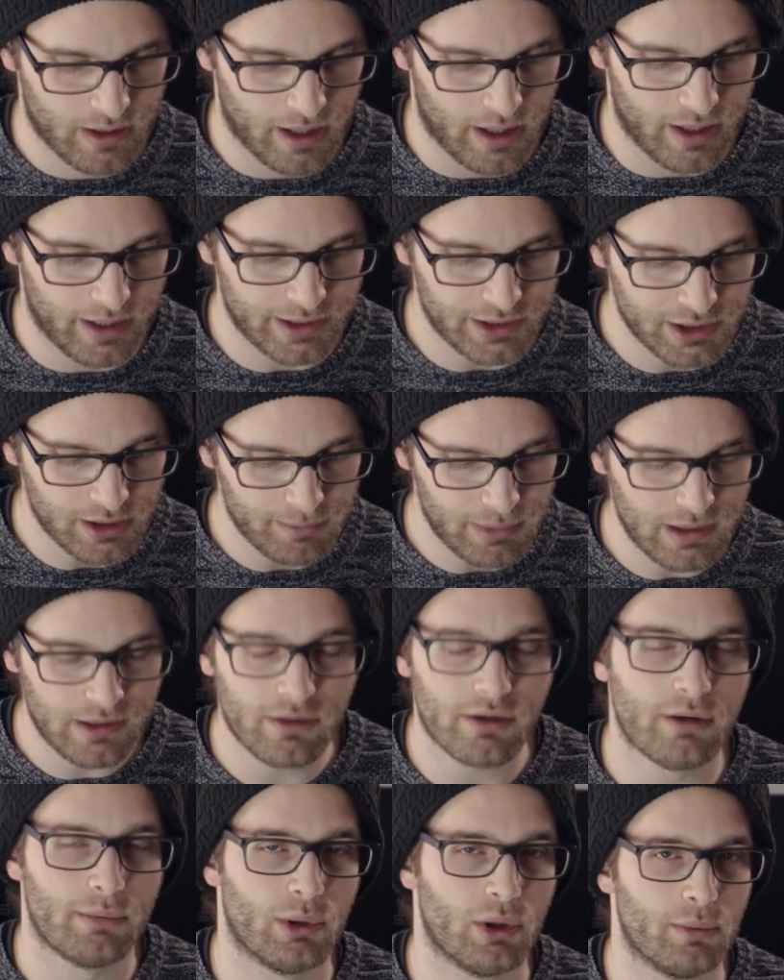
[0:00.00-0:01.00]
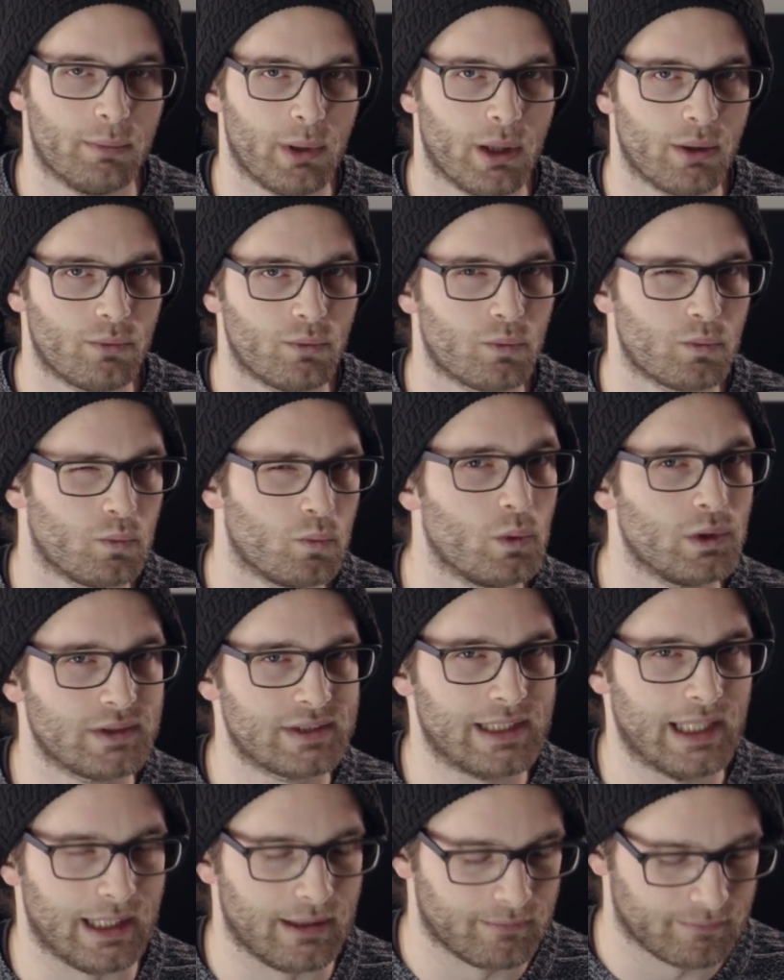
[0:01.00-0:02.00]
Uh, it should be doable, but we'll
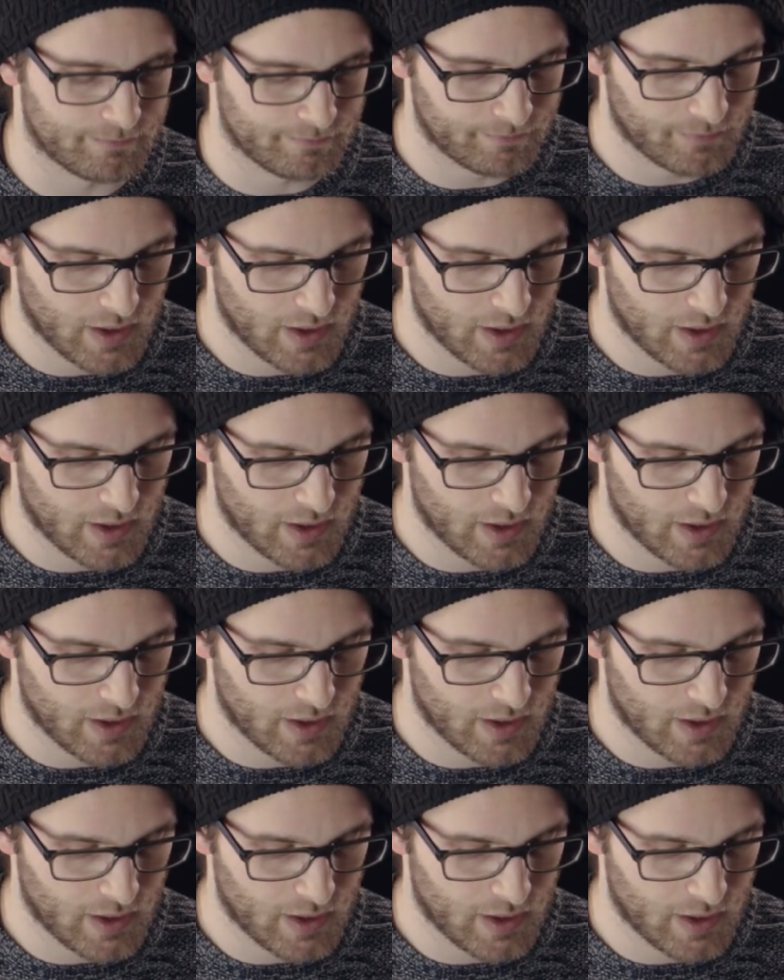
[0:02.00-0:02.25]
see.